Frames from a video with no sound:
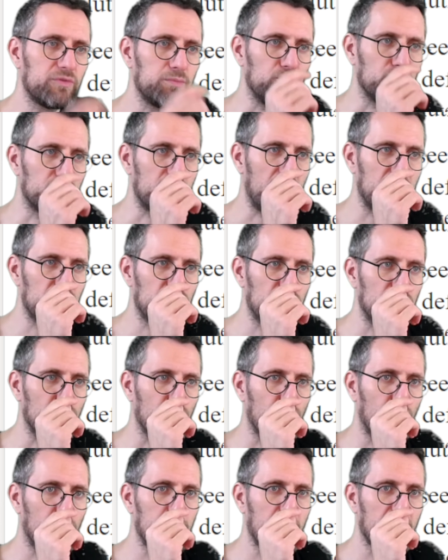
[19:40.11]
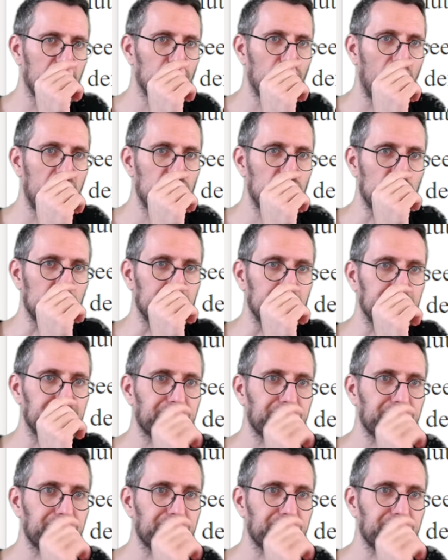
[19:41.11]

mutation, or migration.